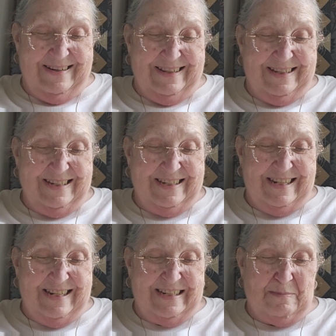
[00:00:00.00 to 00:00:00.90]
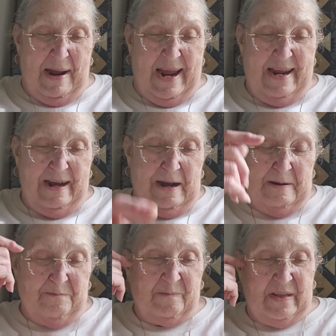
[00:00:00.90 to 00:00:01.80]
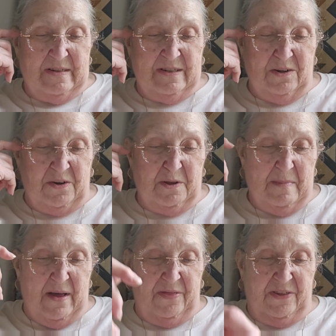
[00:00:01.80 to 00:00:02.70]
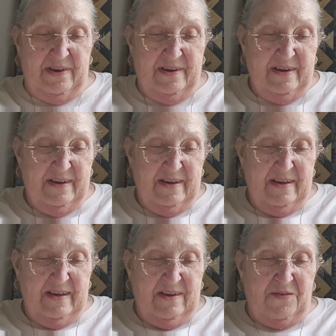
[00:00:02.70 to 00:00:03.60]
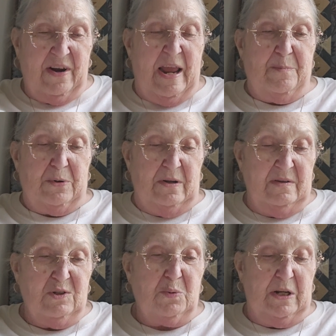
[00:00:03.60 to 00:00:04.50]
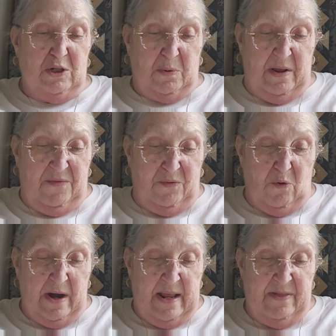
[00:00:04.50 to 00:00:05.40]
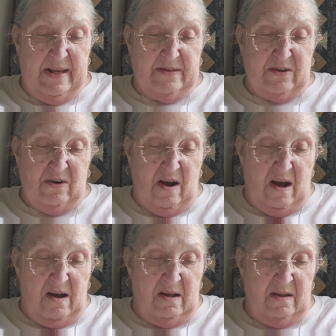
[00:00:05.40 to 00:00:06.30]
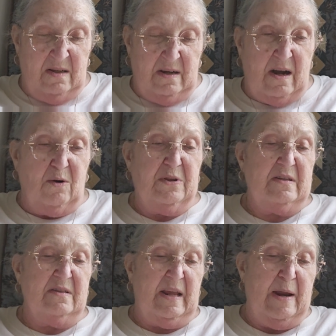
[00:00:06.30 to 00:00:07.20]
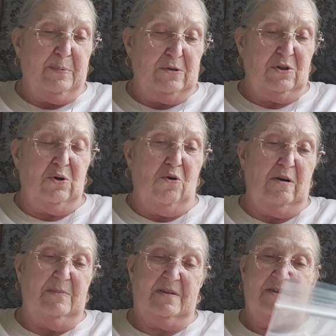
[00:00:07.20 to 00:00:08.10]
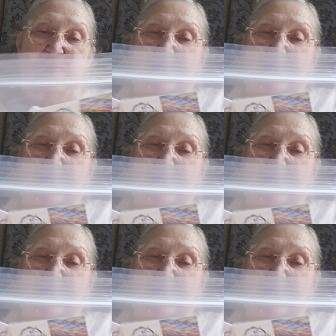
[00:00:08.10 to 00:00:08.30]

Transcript: This is my Silk of the Month for April 2024, and these are all, this is April Storms,